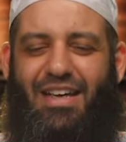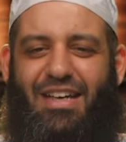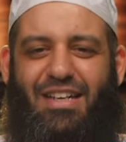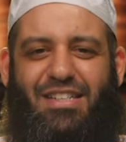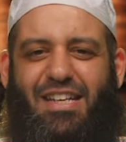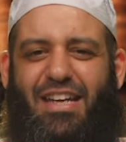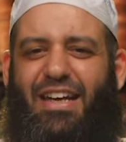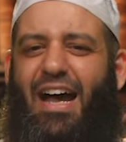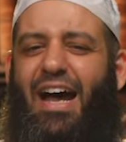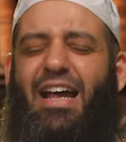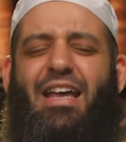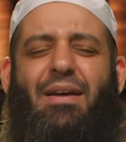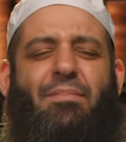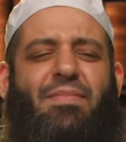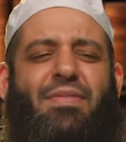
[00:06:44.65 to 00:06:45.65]
He said, I
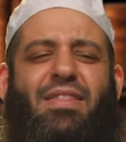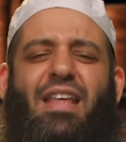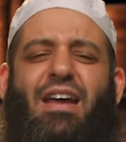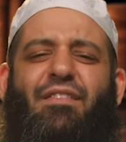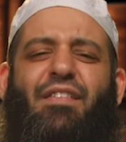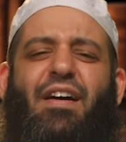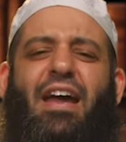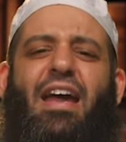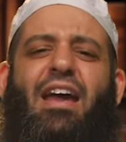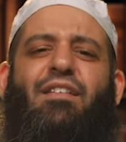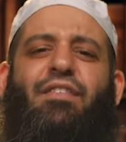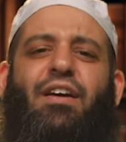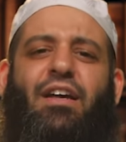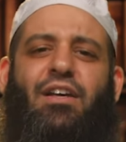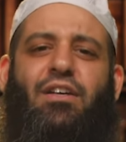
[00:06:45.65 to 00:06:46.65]
am never
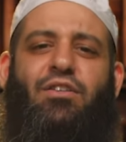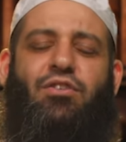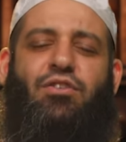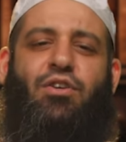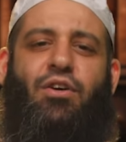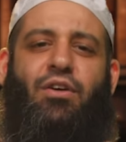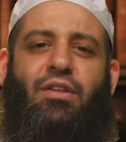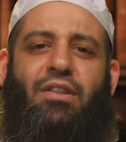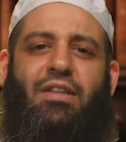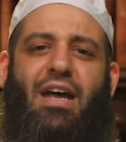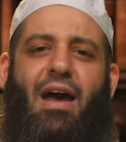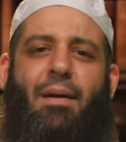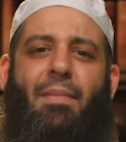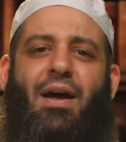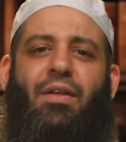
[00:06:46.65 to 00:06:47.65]
ever concerned
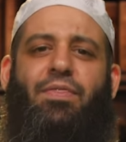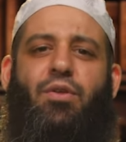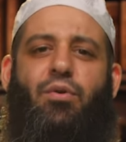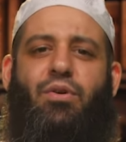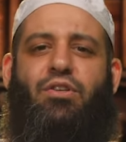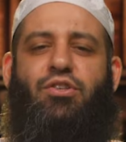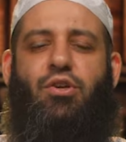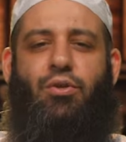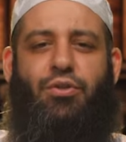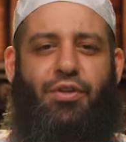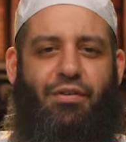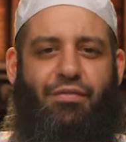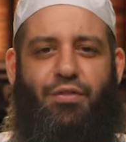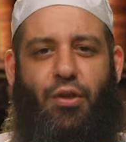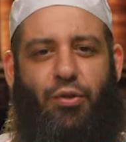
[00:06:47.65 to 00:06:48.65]
about the result
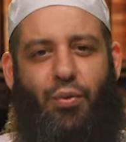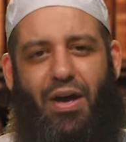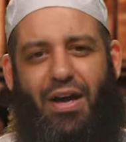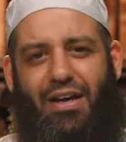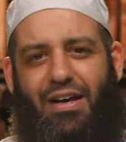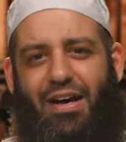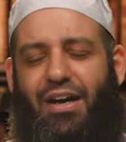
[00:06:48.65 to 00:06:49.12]
of the dua.